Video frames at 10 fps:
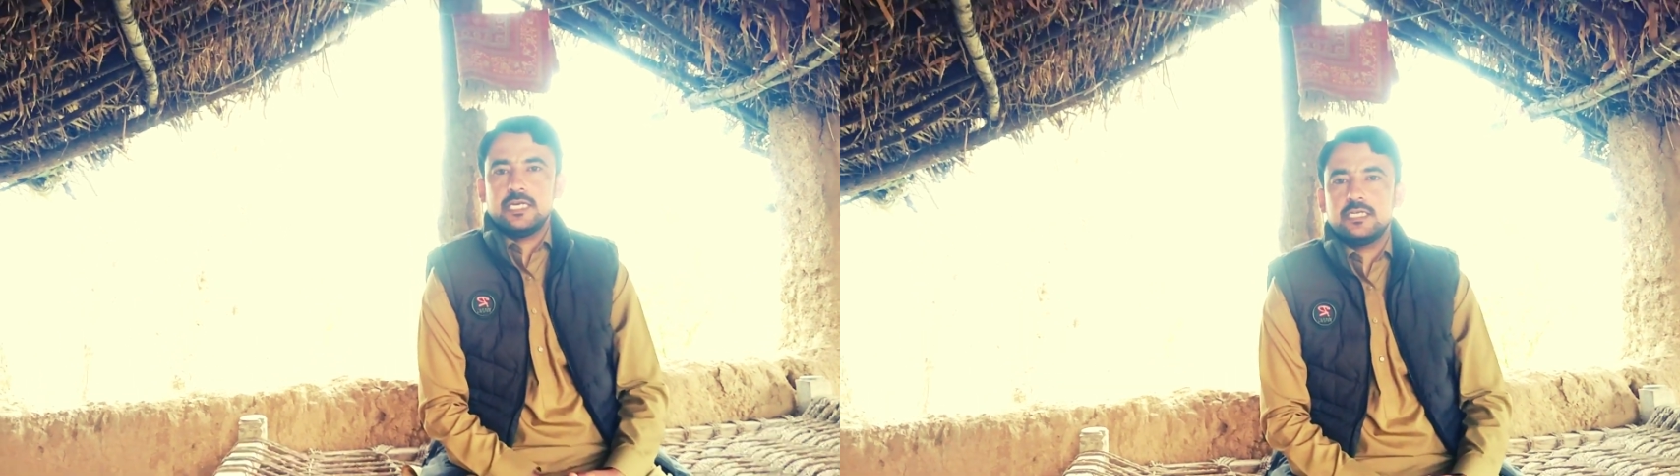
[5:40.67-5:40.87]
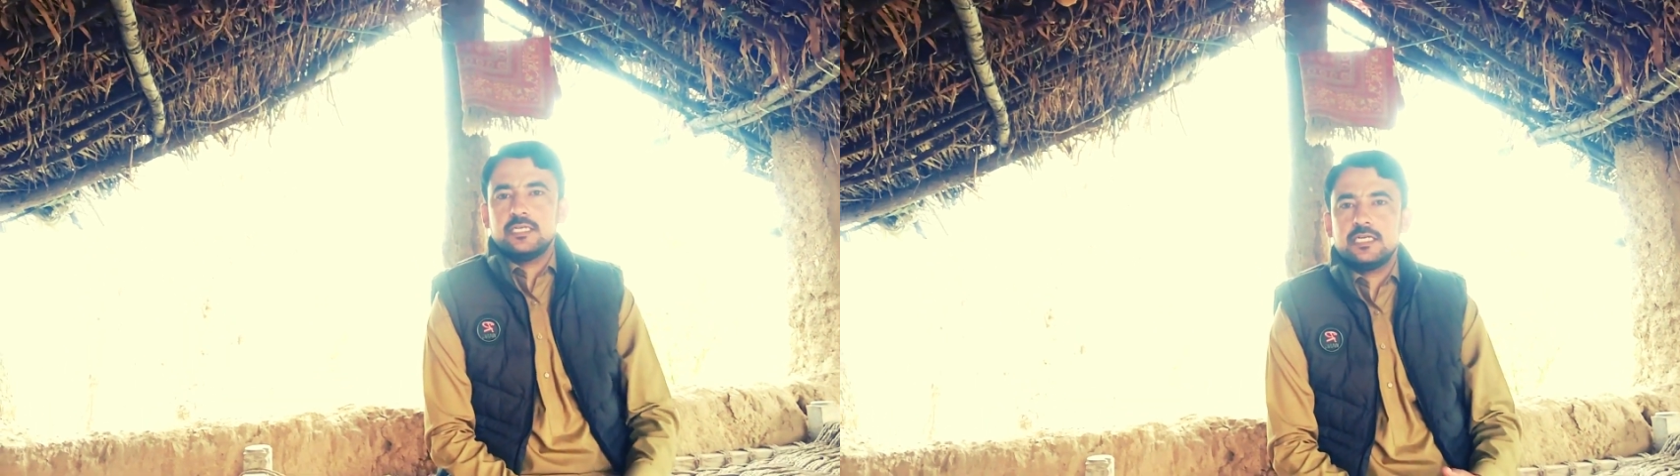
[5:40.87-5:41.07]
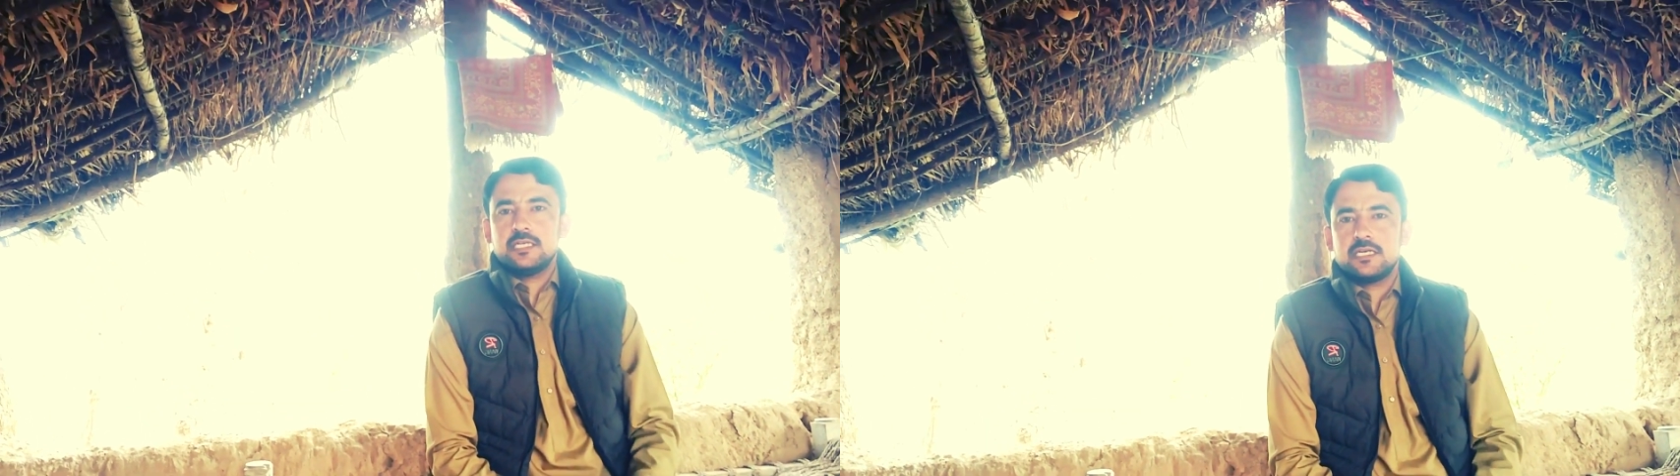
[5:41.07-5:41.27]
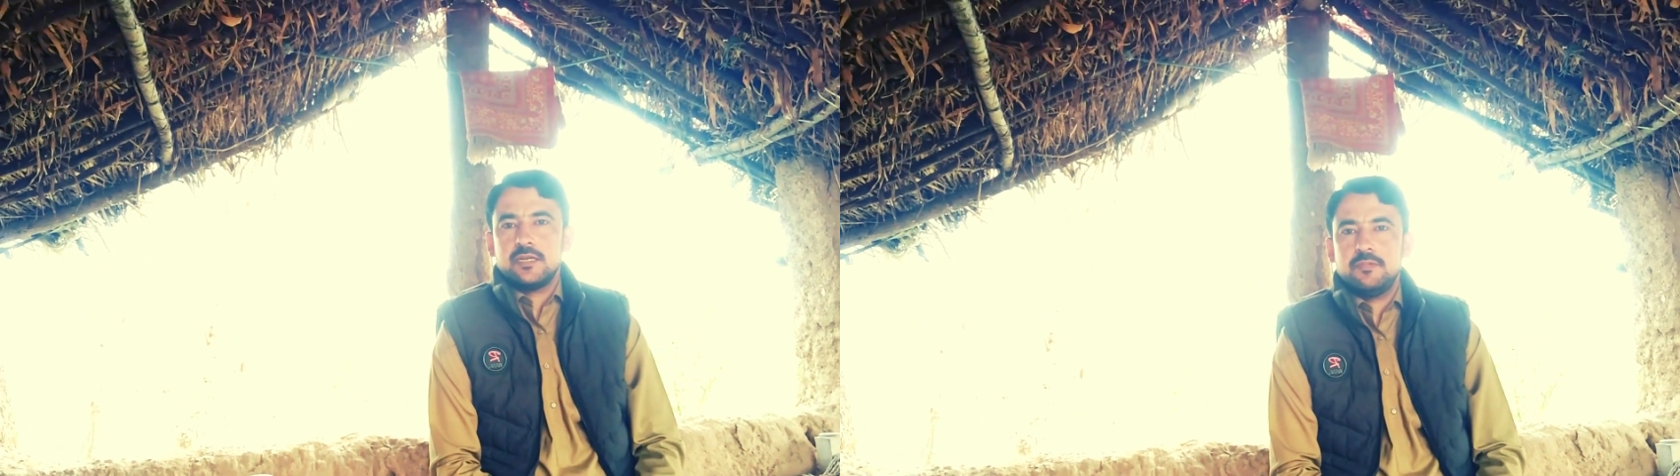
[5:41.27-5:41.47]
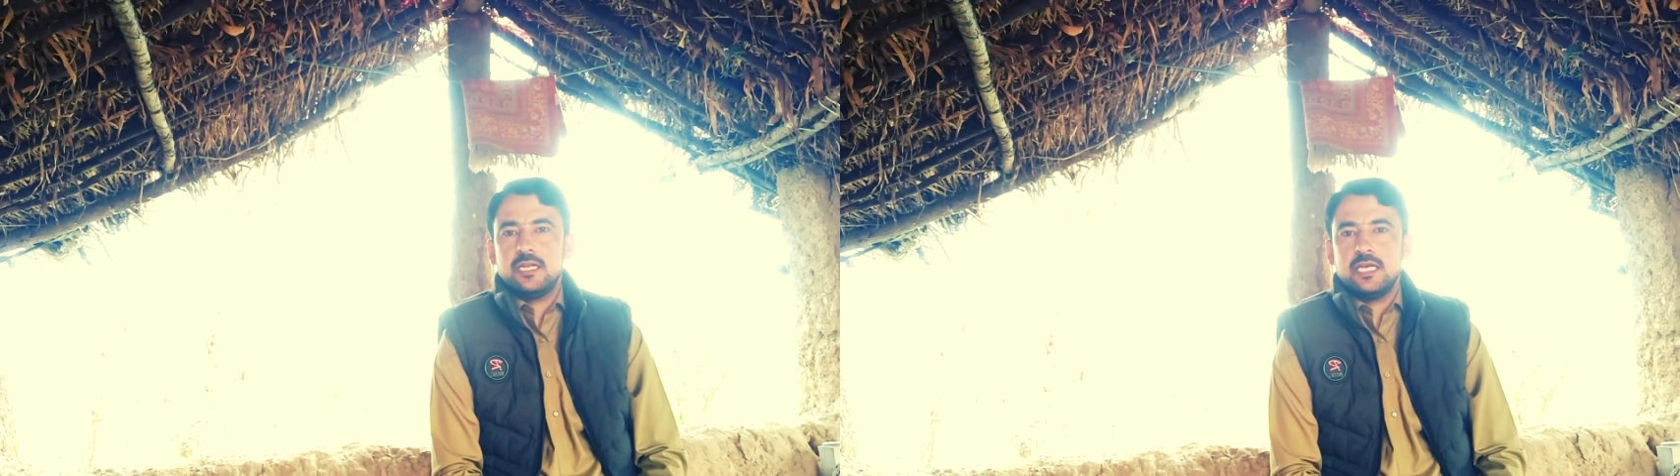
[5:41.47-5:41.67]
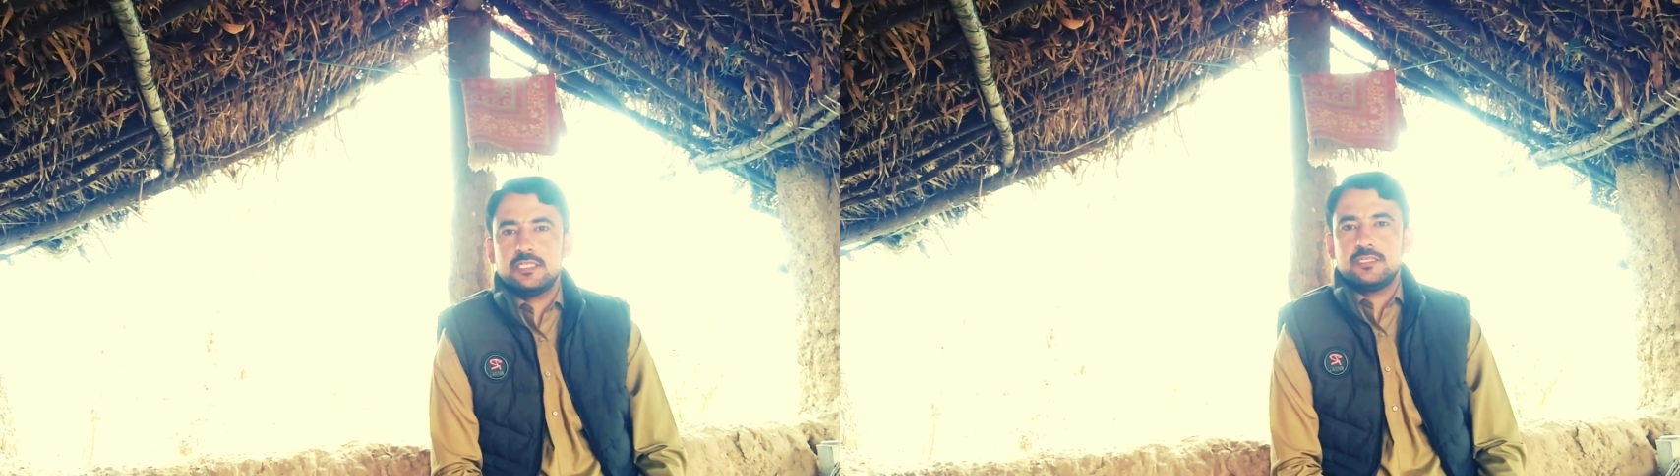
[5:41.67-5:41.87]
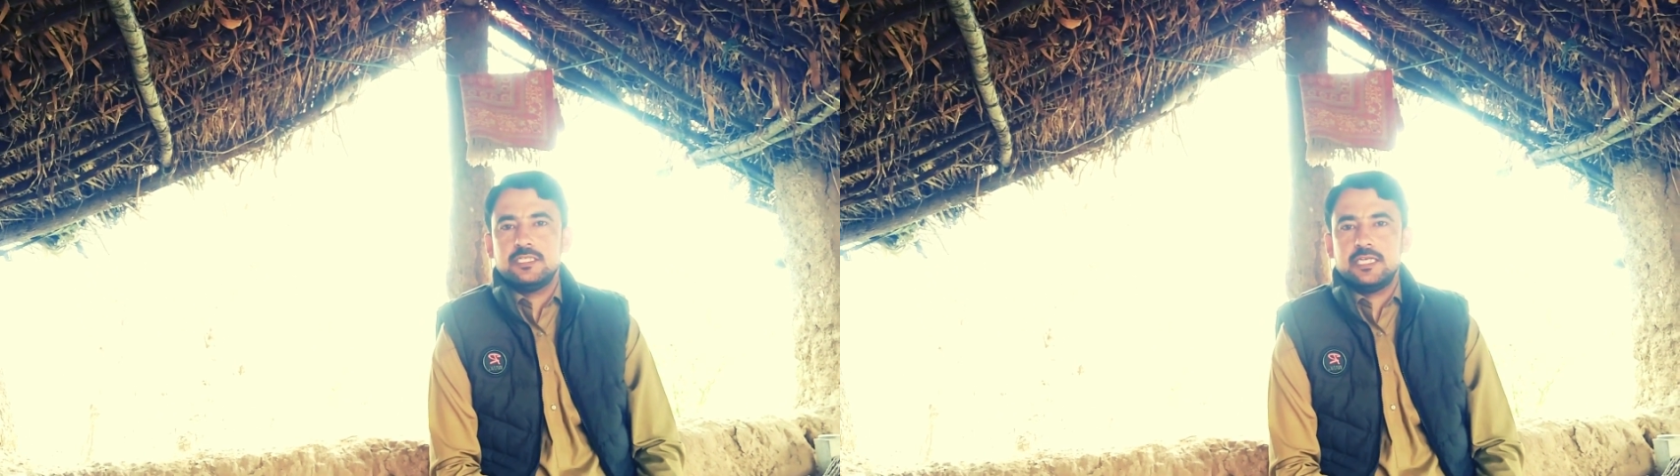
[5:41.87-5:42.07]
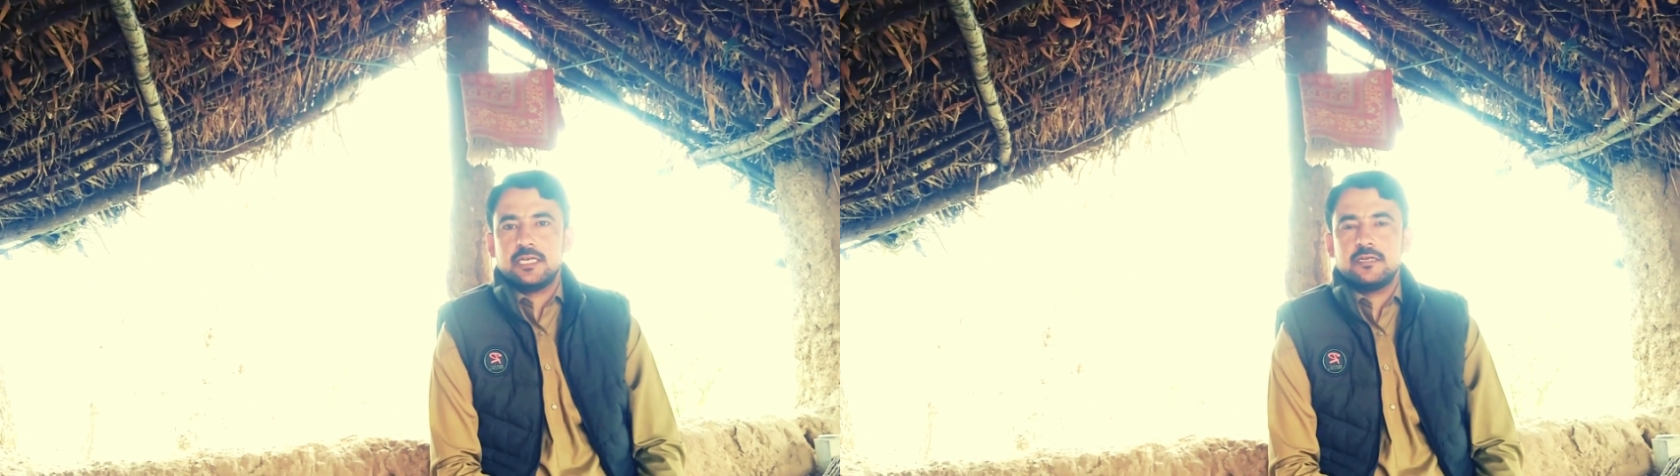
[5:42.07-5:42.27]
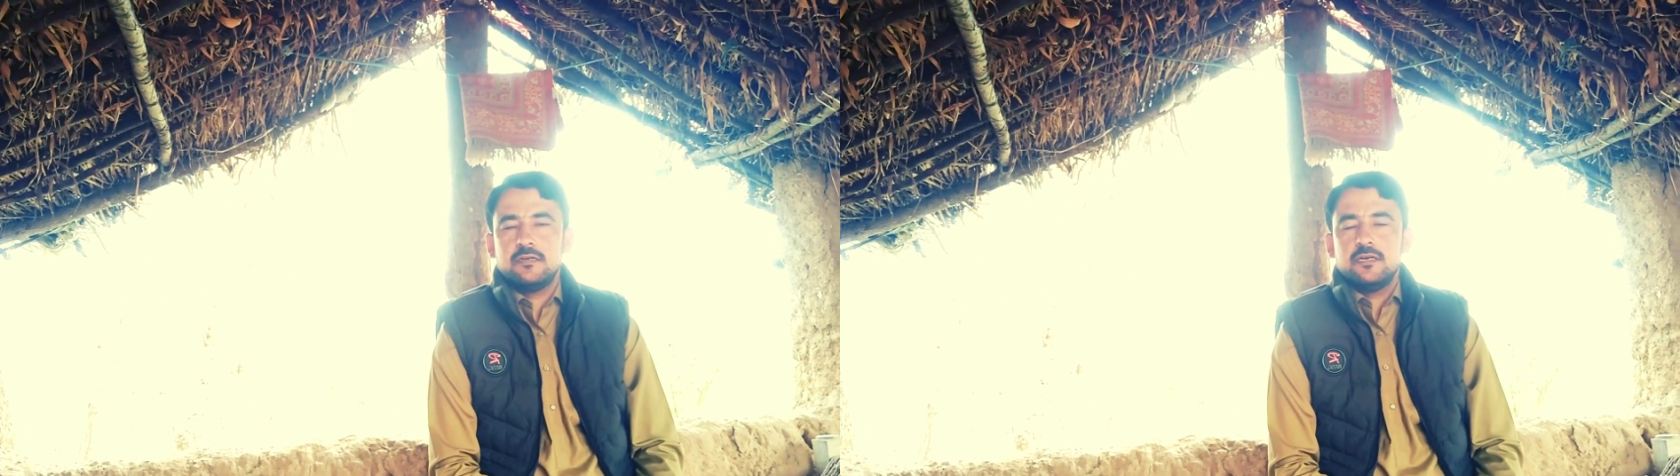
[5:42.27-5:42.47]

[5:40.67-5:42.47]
international criminal history check.